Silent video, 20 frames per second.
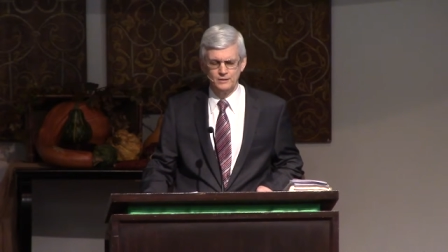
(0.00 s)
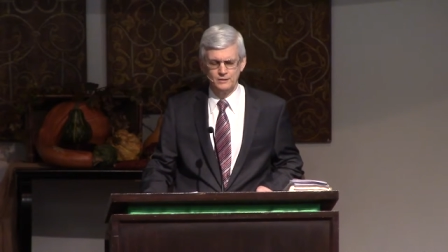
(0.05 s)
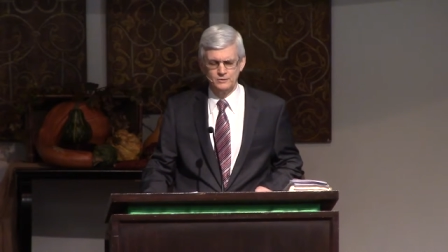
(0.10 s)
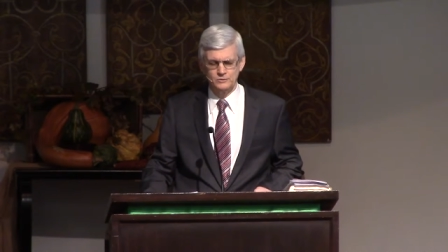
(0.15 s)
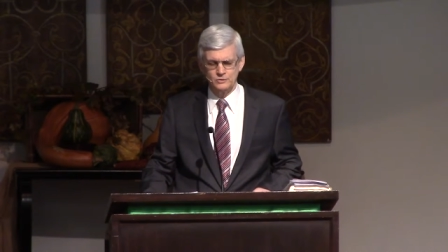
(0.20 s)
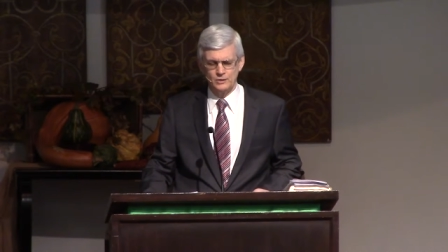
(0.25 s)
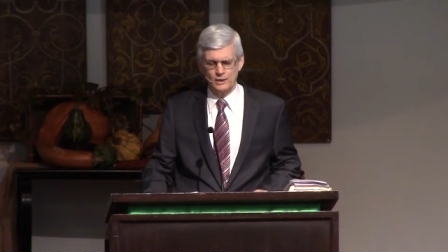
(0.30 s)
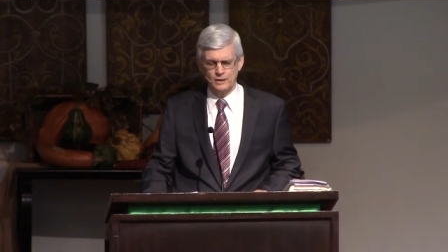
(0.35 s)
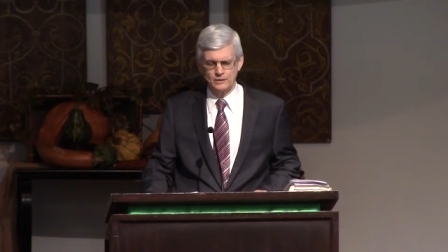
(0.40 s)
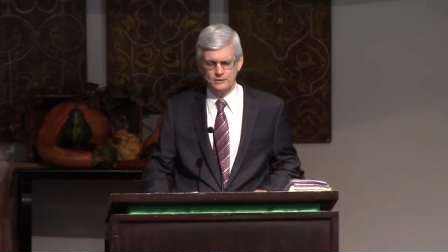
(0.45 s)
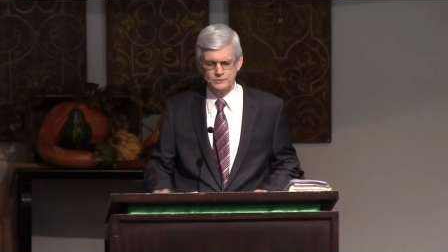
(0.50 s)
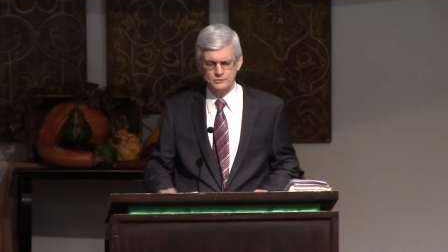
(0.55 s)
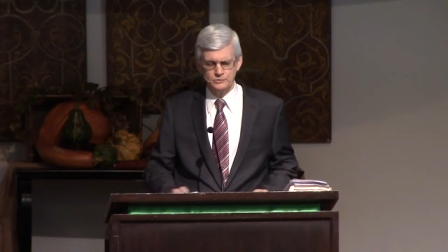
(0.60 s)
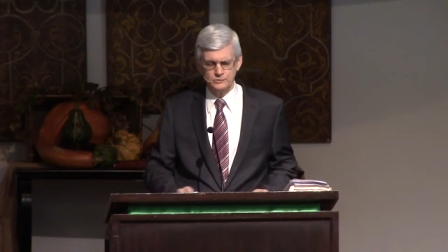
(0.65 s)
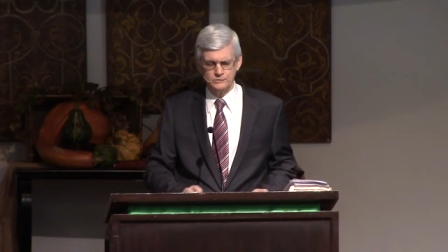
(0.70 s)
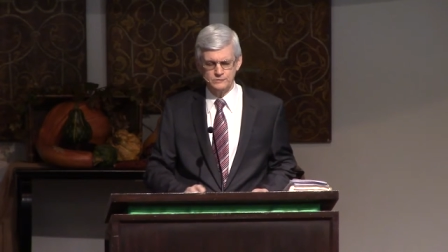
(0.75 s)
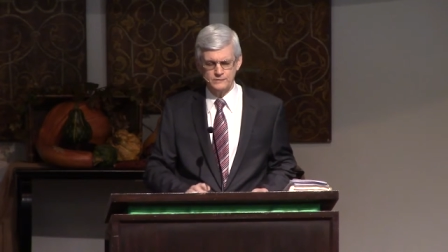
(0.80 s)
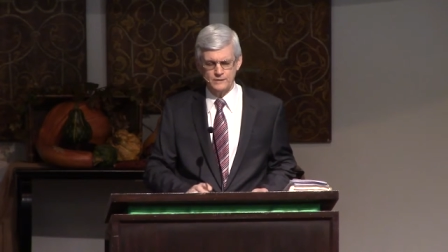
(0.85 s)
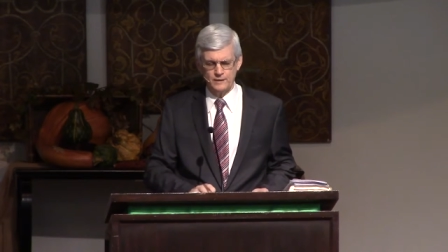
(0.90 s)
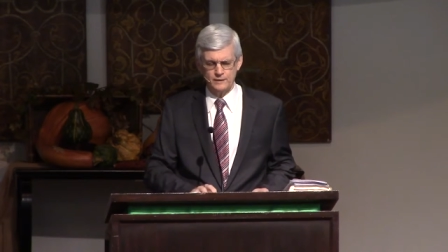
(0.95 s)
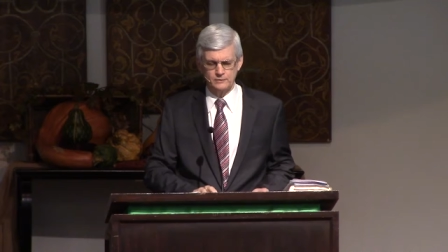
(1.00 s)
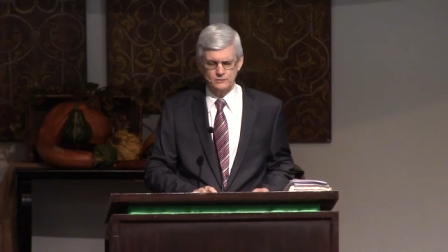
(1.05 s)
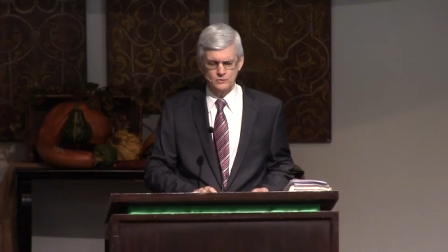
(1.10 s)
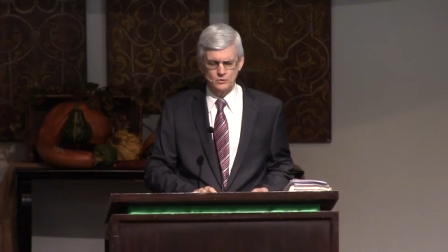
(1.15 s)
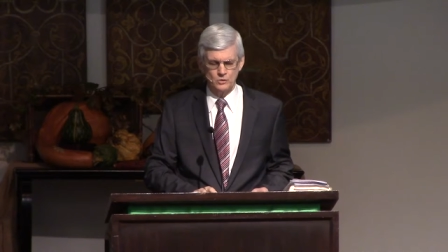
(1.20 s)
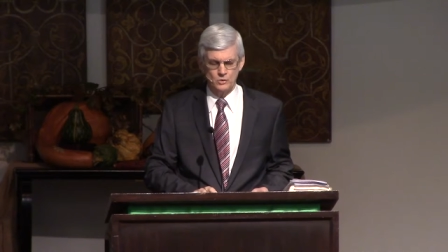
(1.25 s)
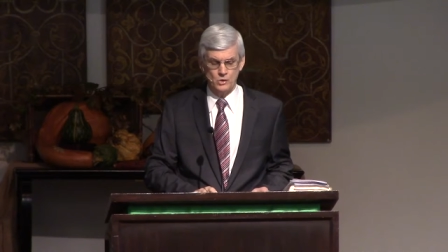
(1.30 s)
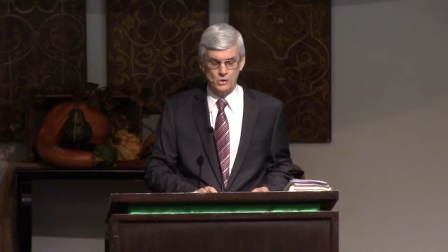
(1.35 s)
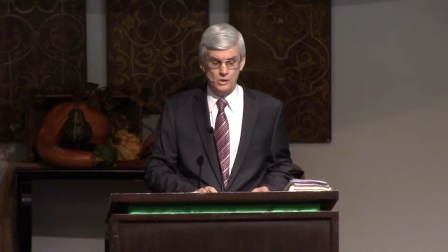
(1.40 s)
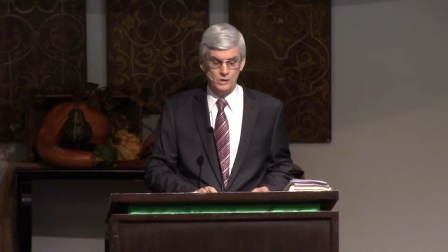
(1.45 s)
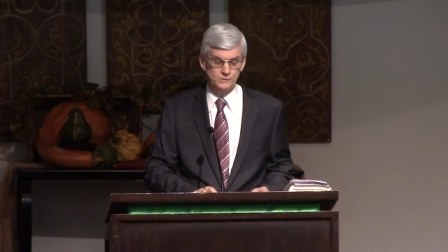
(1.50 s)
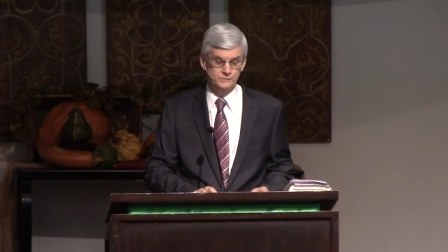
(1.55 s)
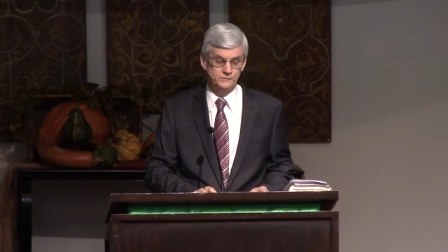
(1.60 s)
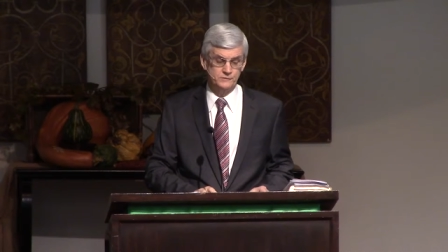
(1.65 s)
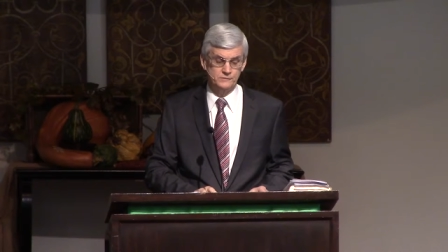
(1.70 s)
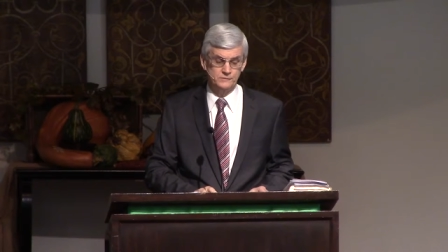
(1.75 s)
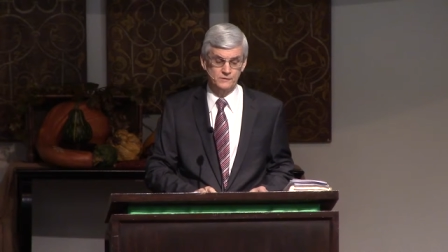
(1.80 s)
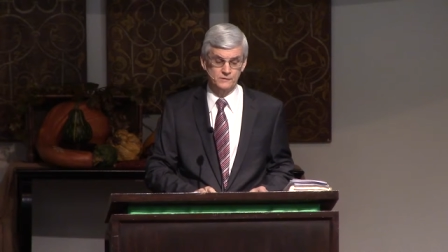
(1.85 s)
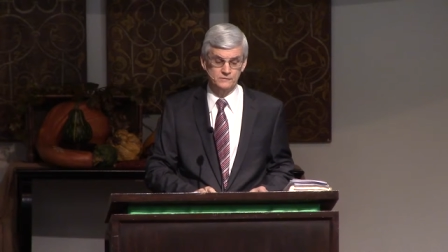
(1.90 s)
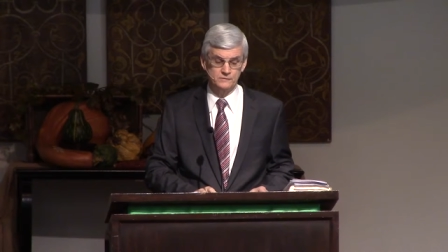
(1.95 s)
Challenges that
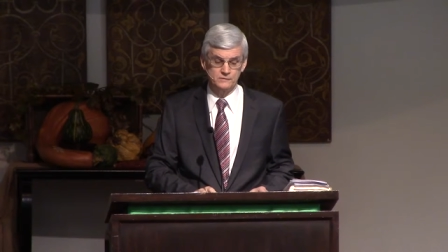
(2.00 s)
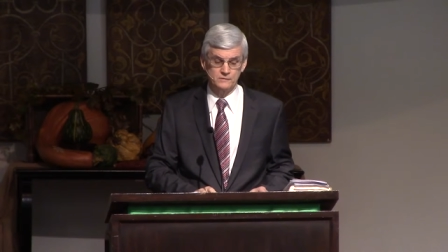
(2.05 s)
causes us